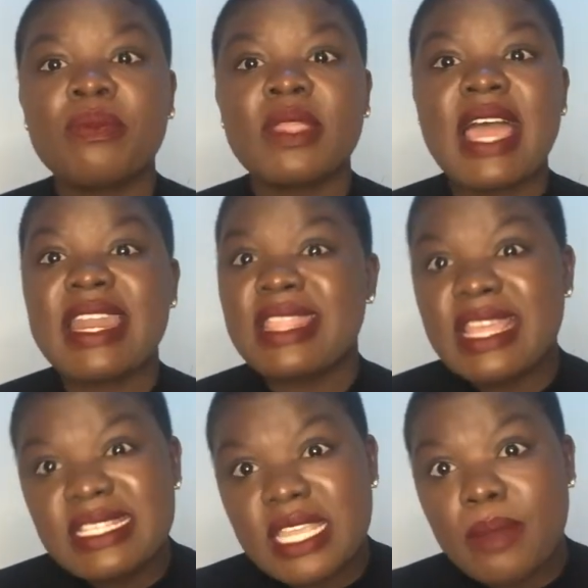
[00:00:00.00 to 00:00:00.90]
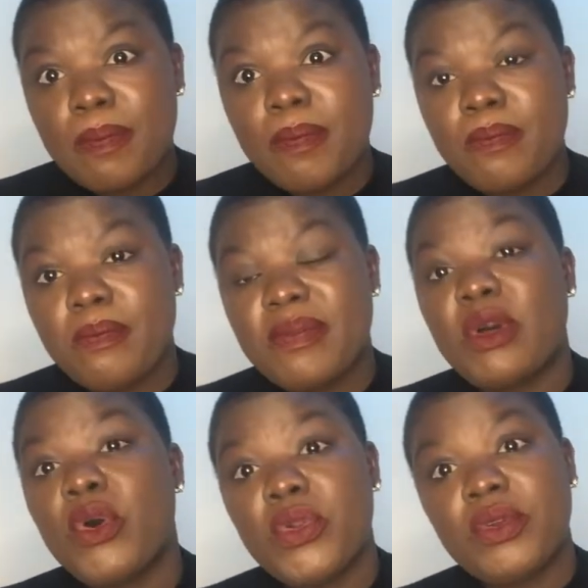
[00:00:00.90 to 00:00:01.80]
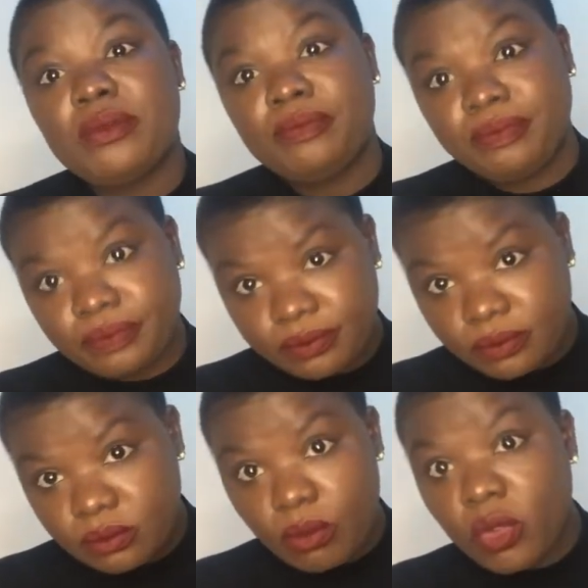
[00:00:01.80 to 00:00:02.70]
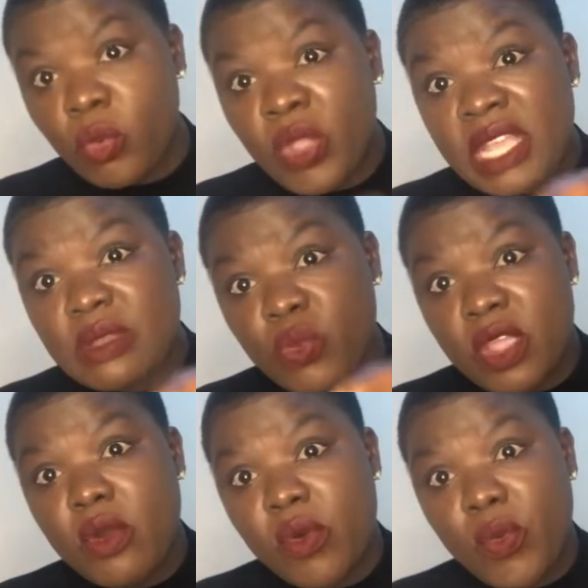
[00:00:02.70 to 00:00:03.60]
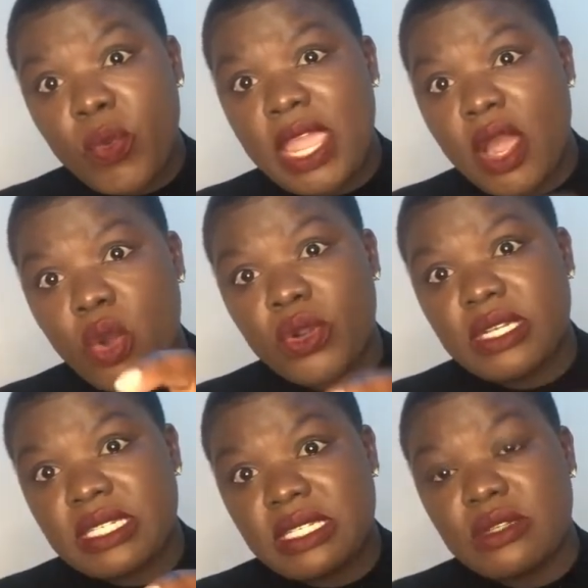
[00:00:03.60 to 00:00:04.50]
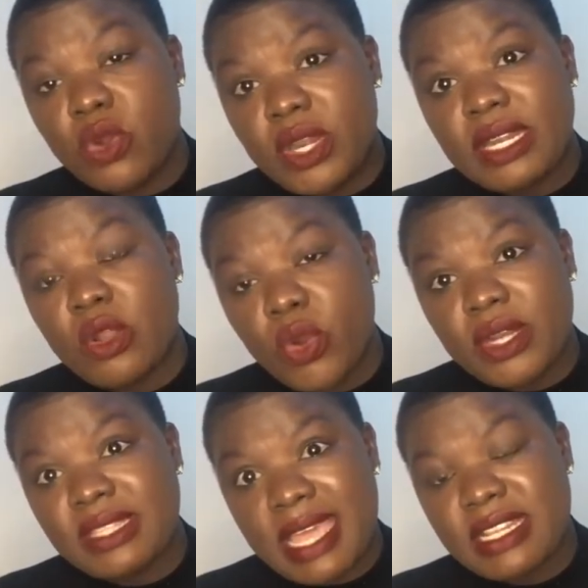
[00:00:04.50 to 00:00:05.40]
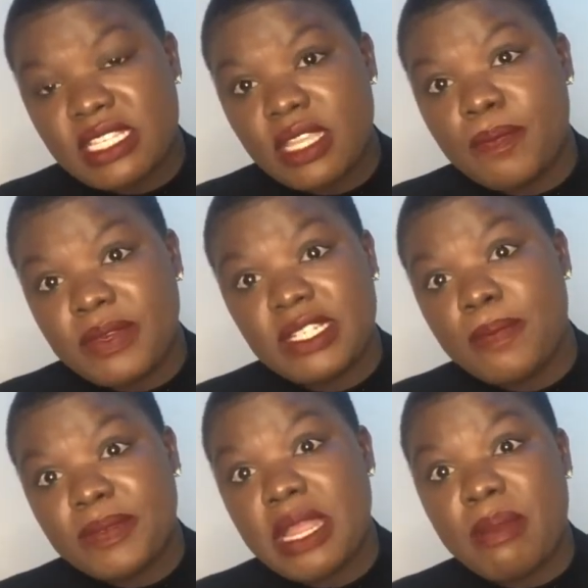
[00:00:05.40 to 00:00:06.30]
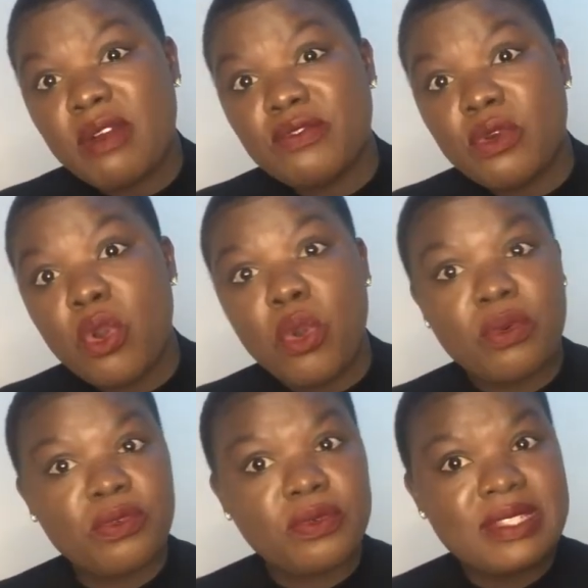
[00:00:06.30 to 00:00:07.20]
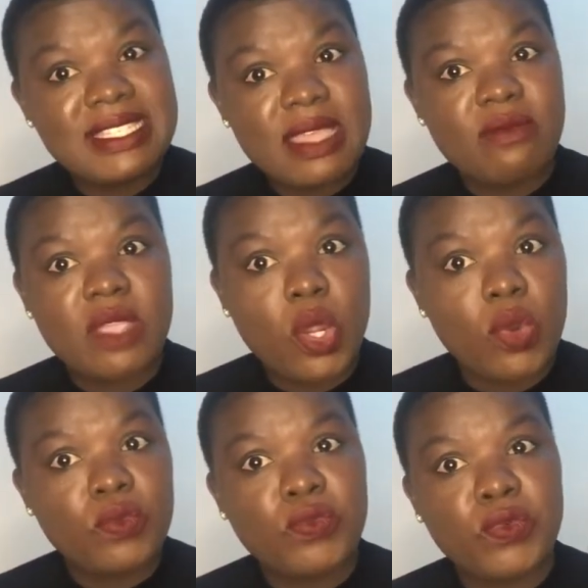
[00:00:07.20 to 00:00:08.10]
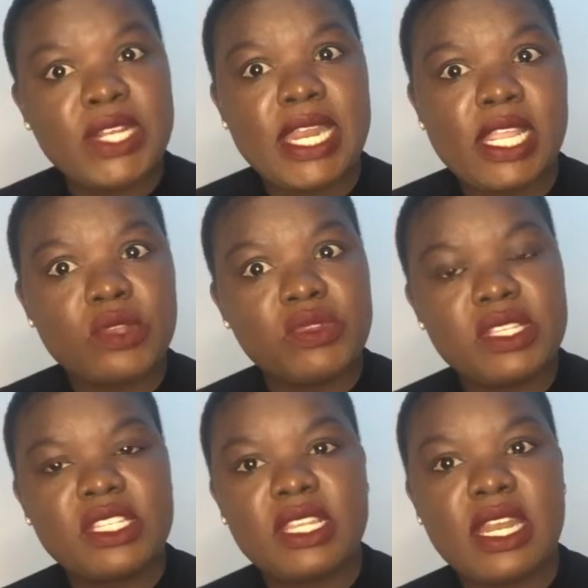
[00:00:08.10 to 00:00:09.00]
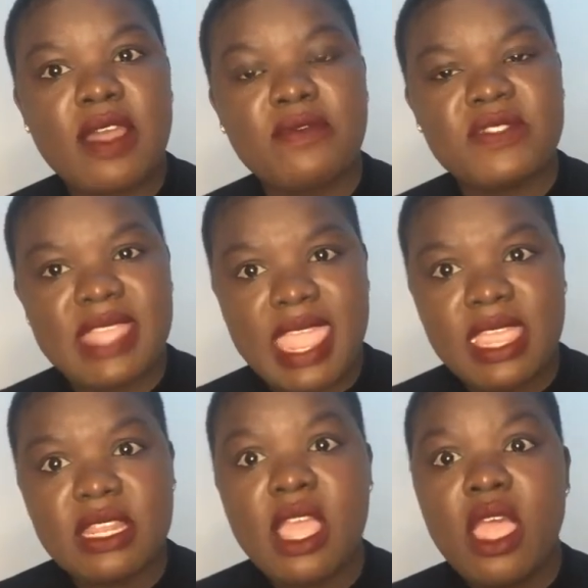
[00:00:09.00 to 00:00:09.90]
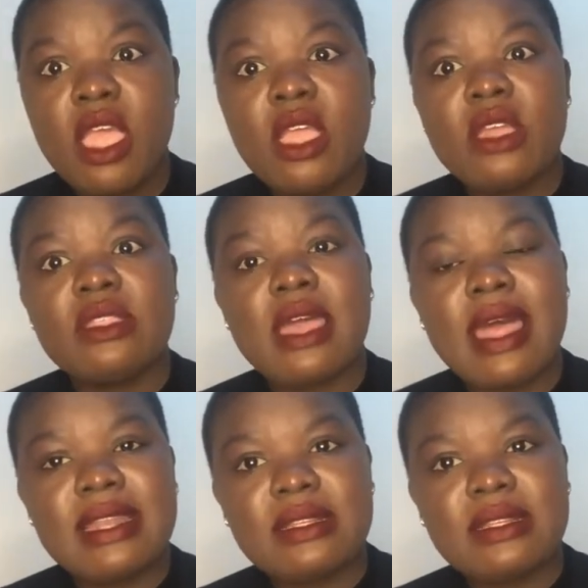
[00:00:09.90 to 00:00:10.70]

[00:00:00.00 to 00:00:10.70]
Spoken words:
another tip on we are on that tip number 4 of saving on food and electricity, and I've said that